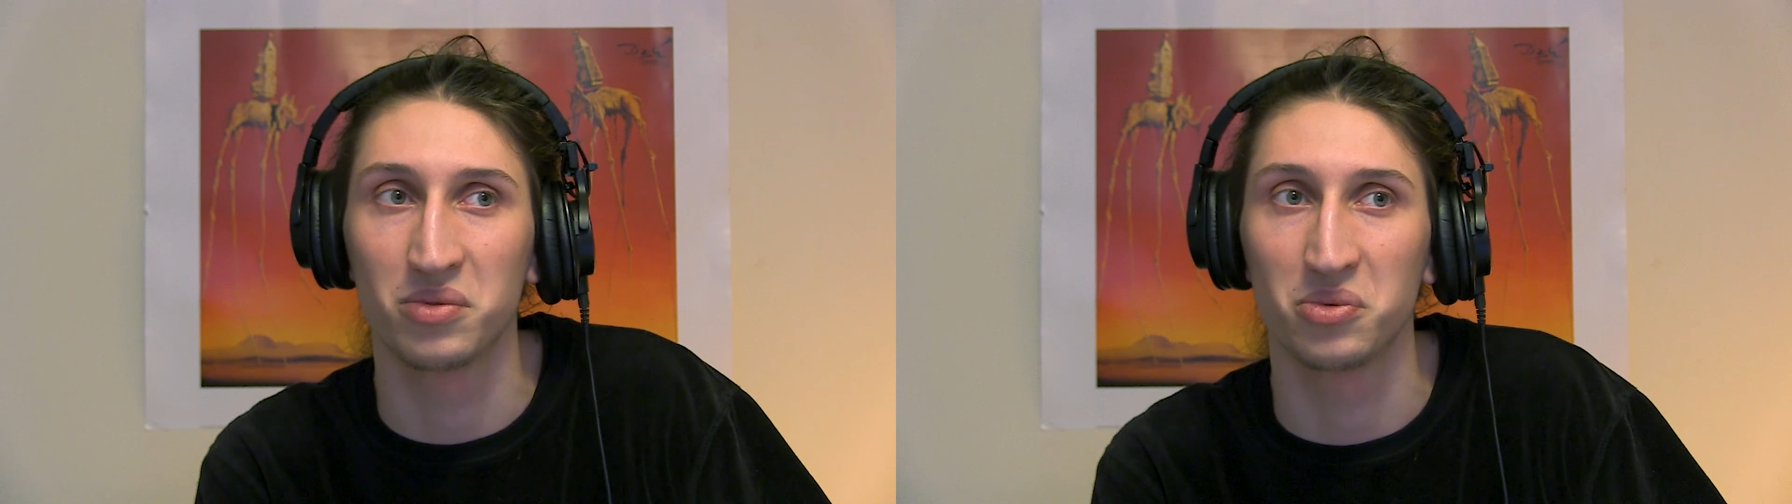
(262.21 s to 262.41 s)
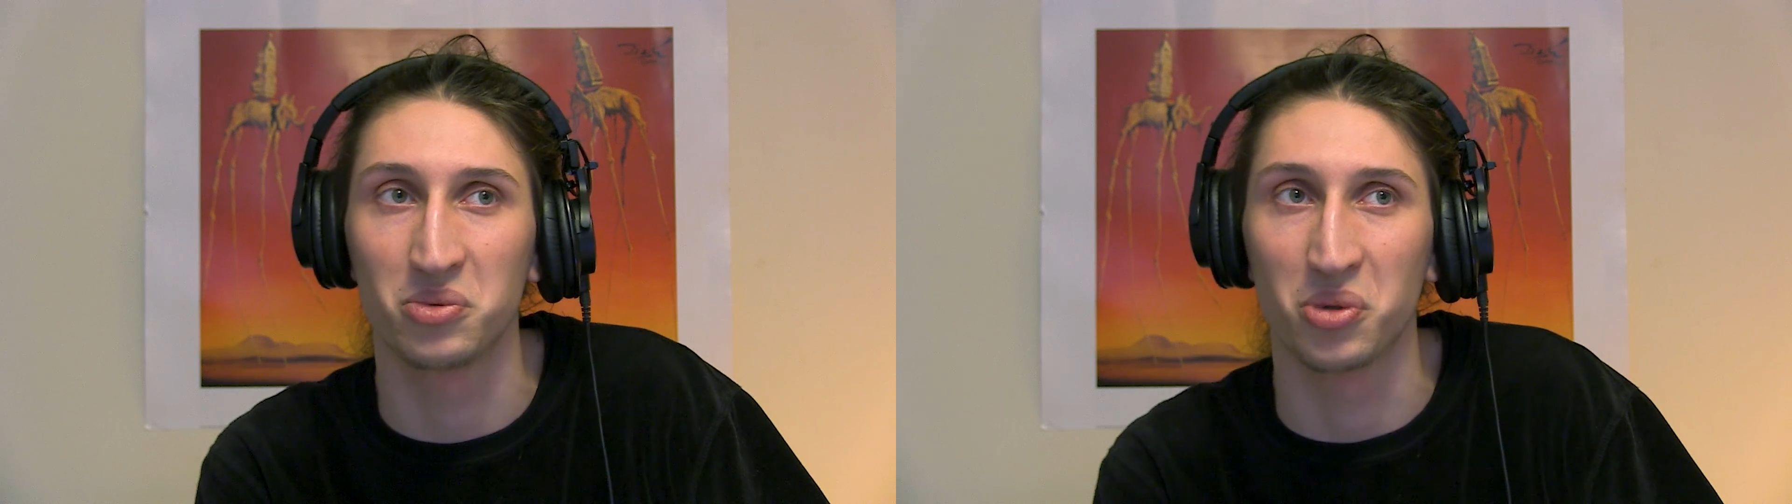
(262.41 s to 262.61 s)

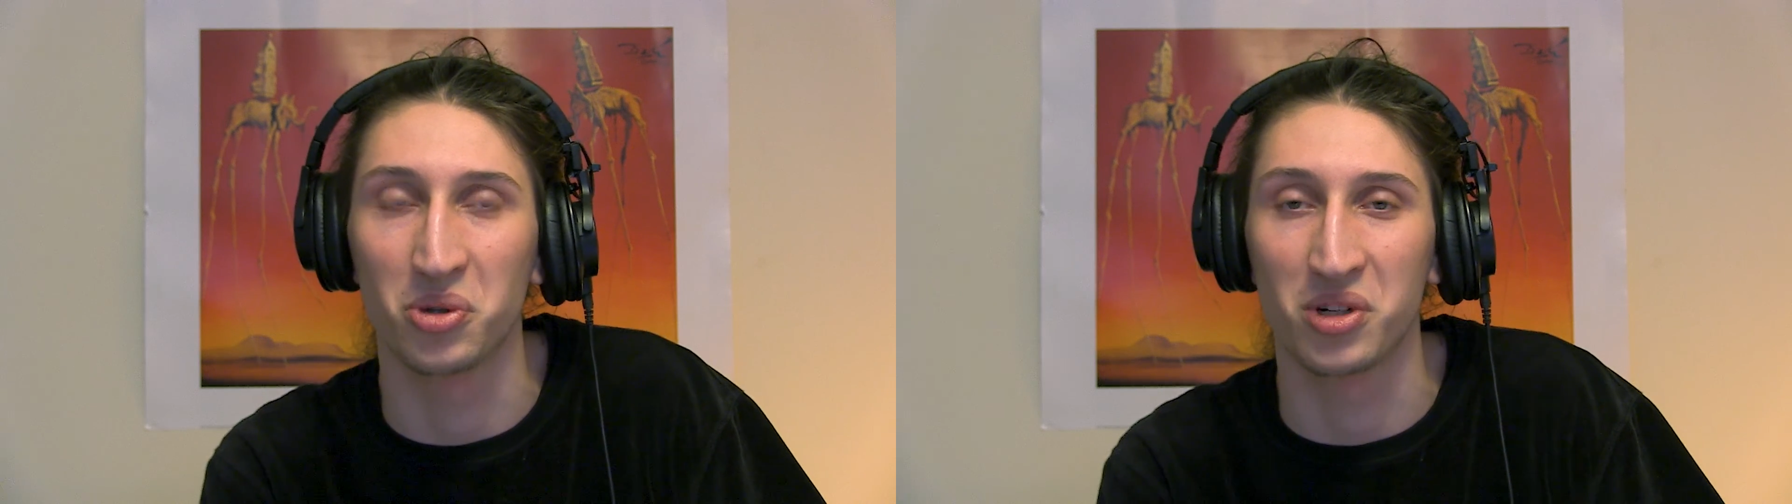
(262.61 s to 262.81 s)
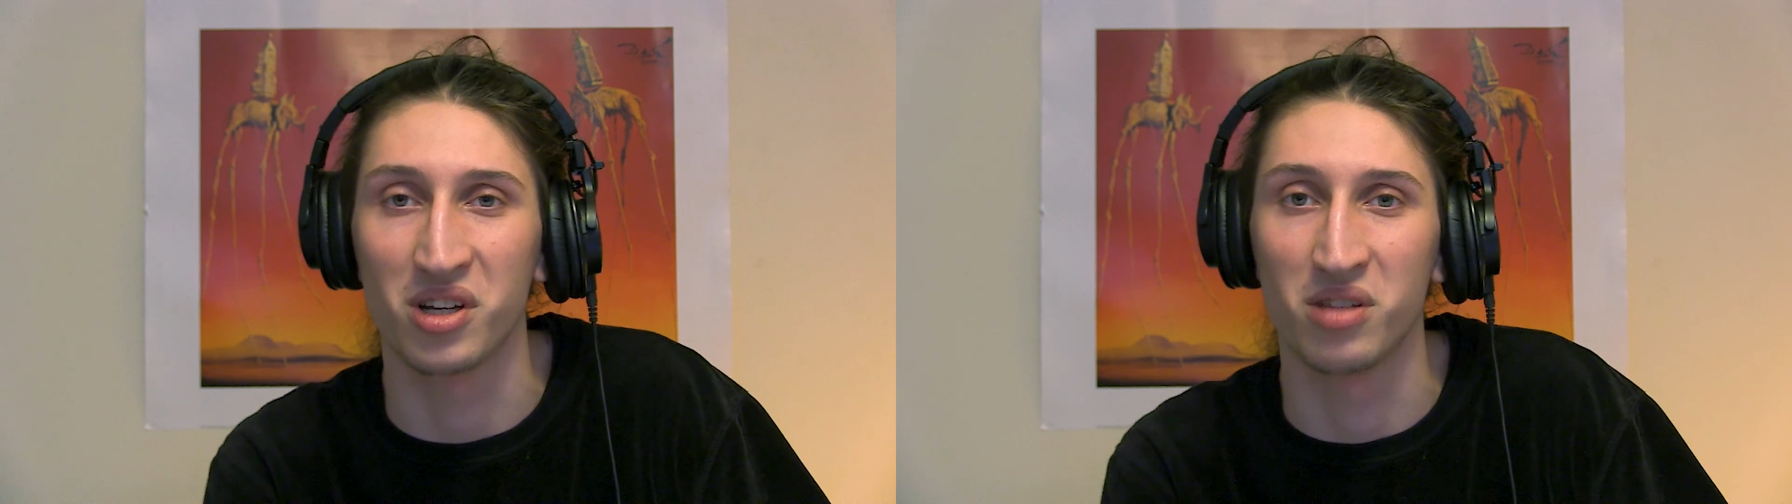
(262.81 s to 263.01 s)

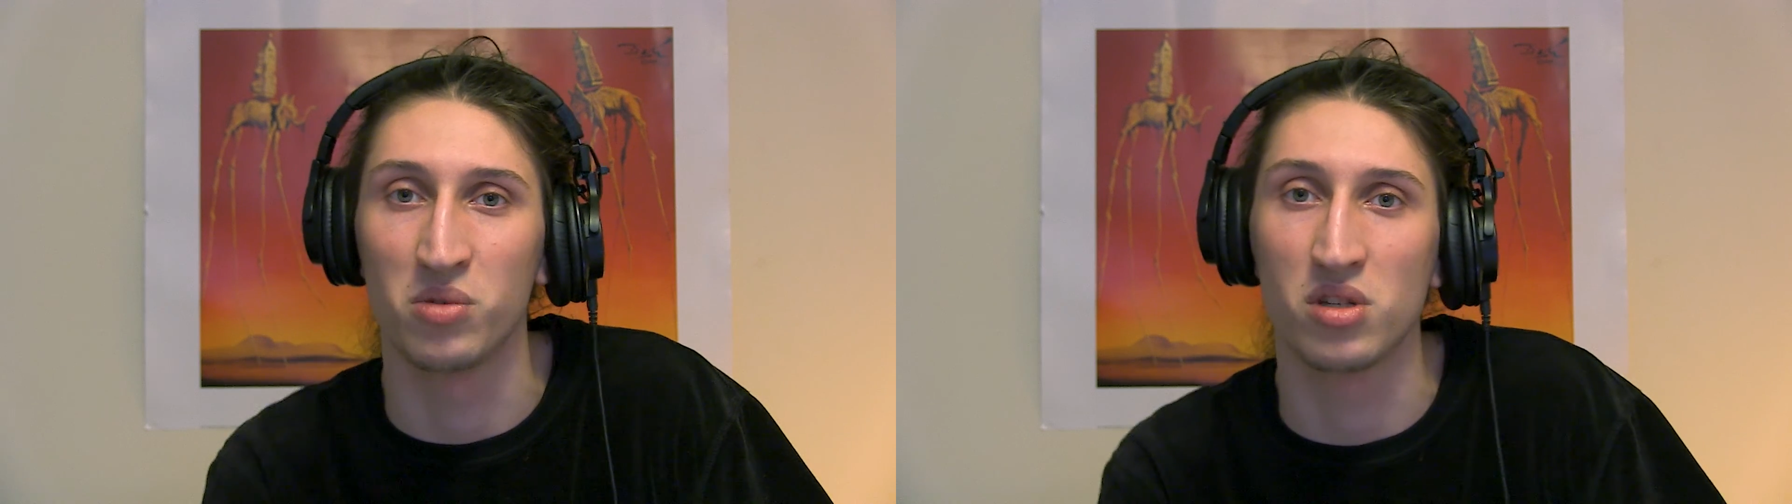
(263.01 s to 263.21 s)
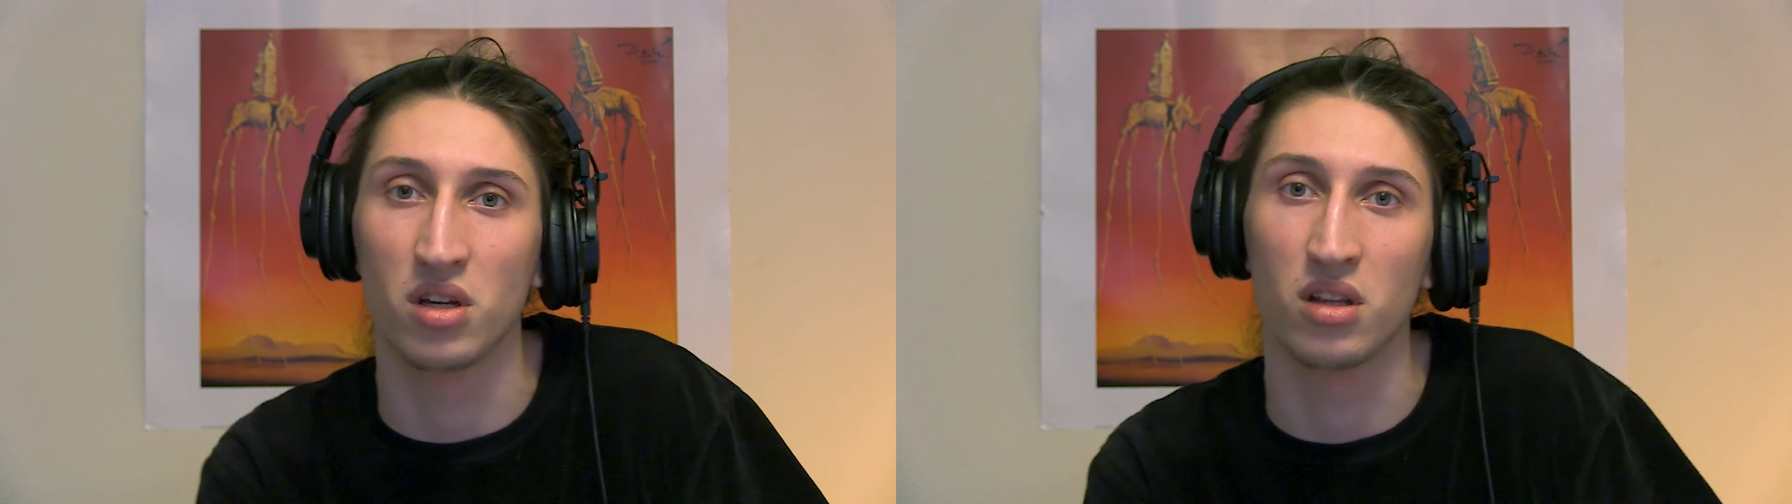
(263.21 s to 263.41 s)
work in
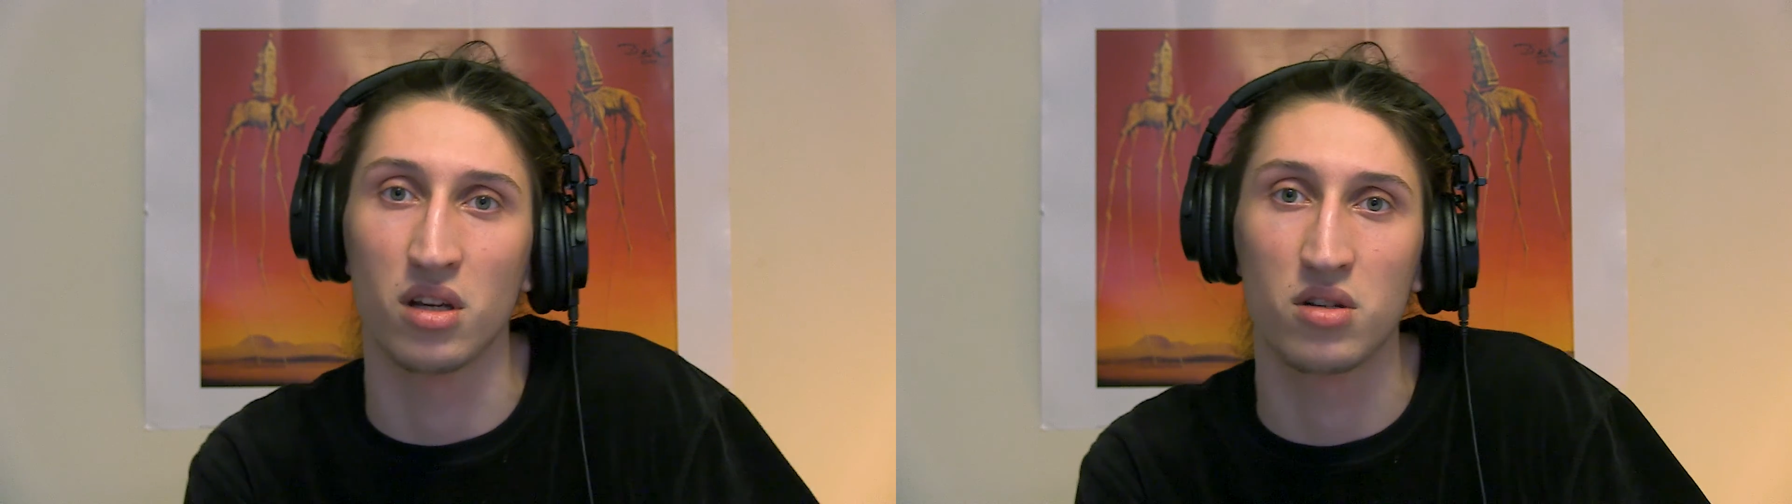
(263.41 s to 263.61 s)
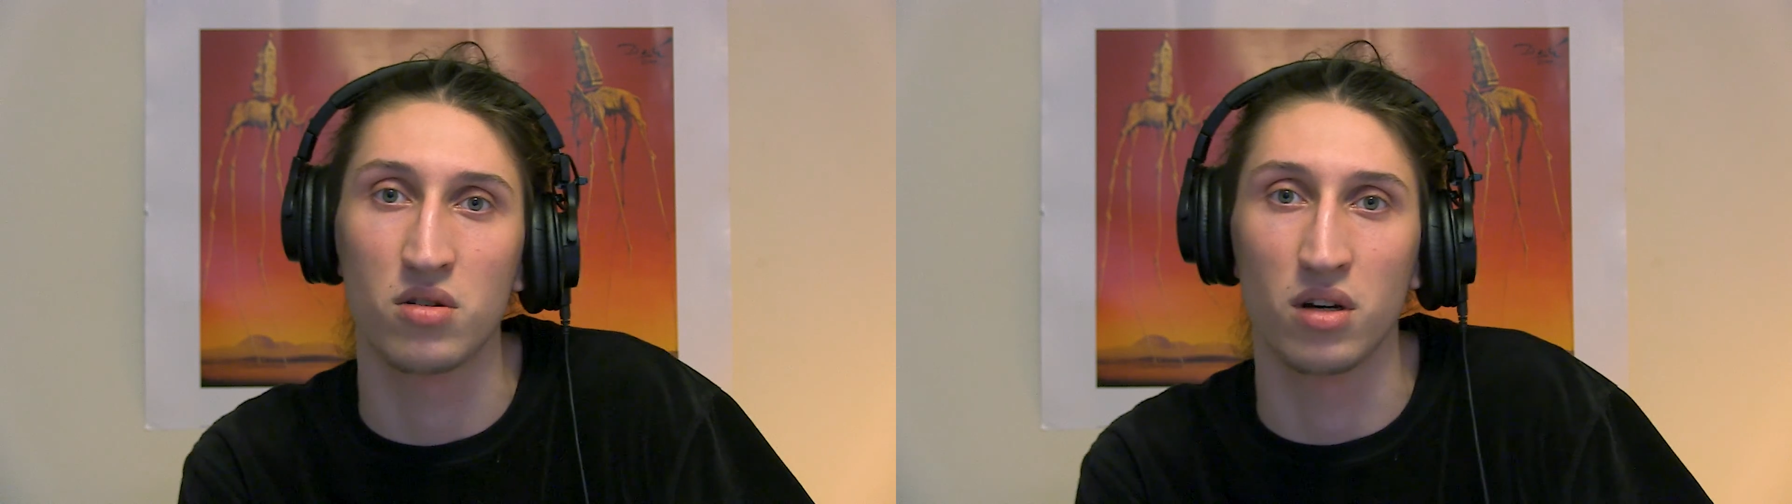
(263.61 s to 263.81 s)
music
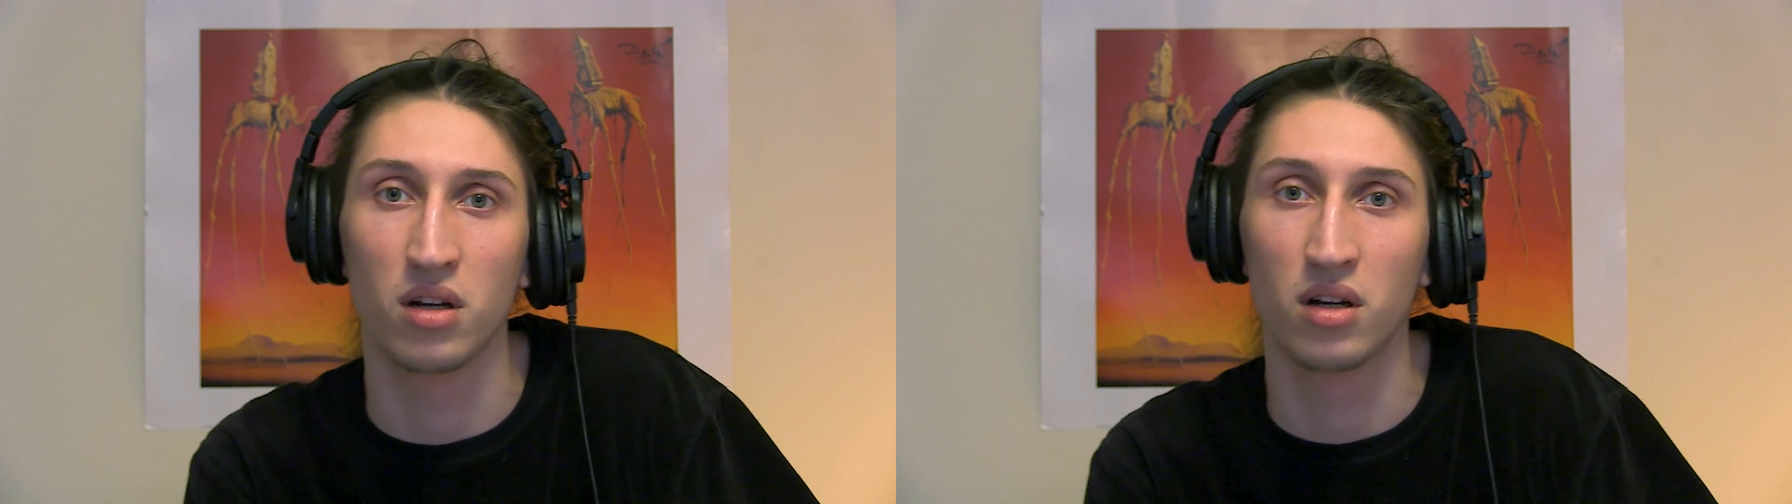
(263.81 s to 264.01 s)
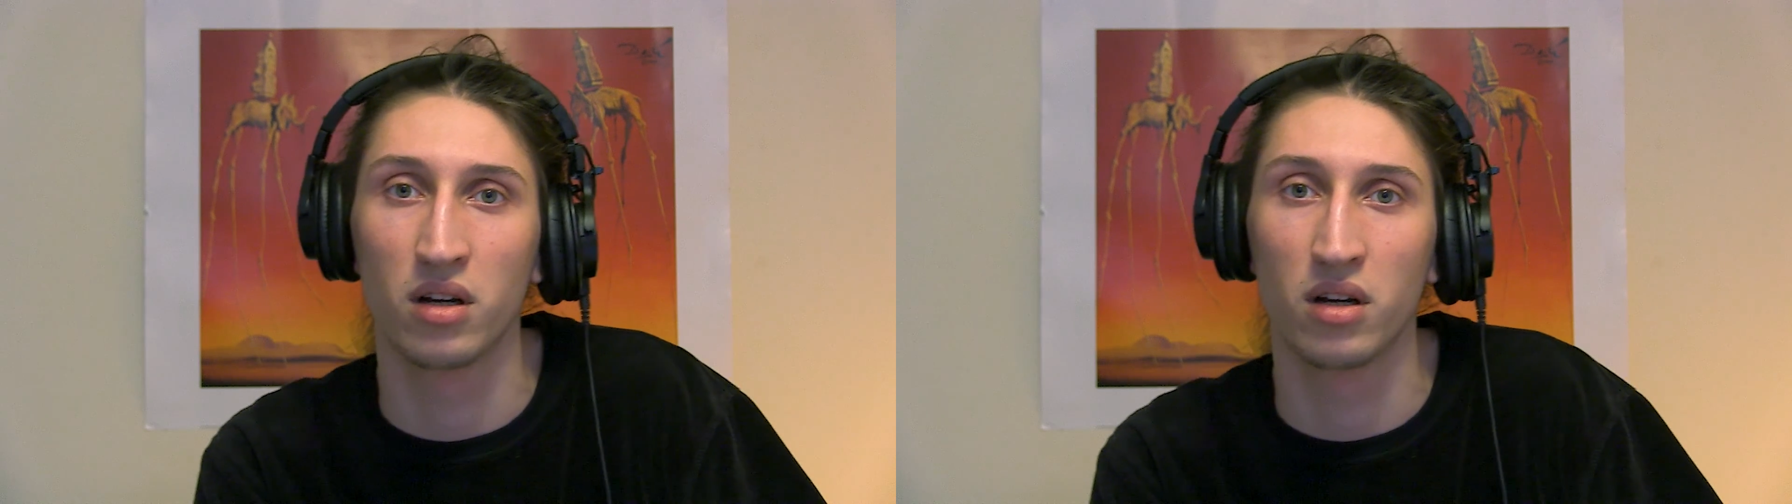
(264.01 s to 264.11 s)
industry.